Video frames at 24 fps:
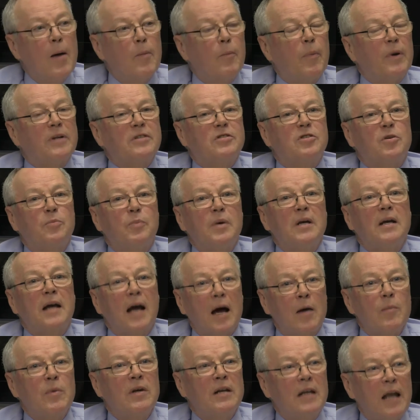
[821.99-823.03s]
but to
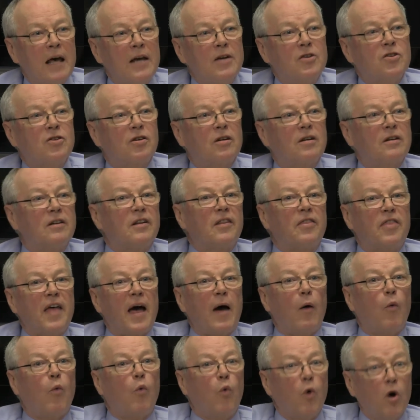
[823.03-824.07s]
become a nation
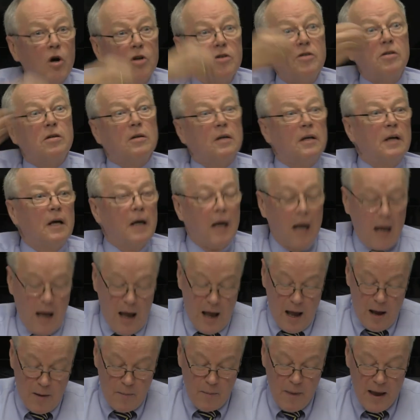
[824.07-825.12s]
that would
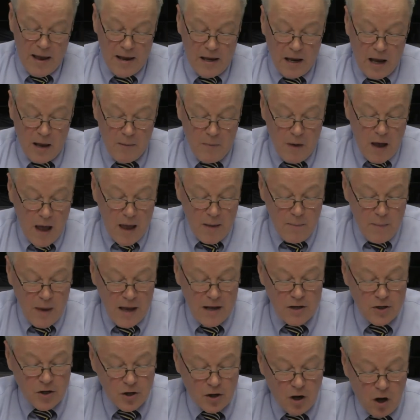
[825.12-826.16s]
make a
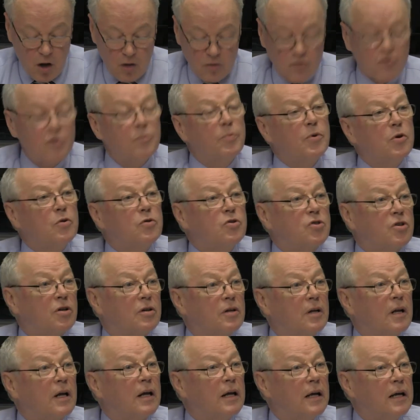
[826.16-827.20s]
major
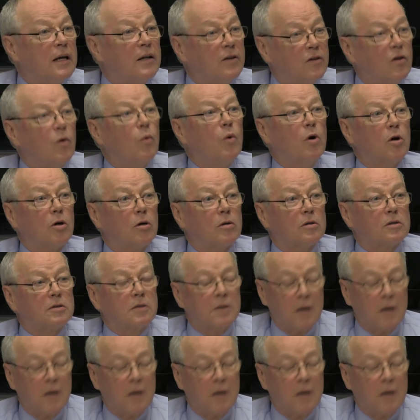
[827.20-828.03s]
contribution in the world.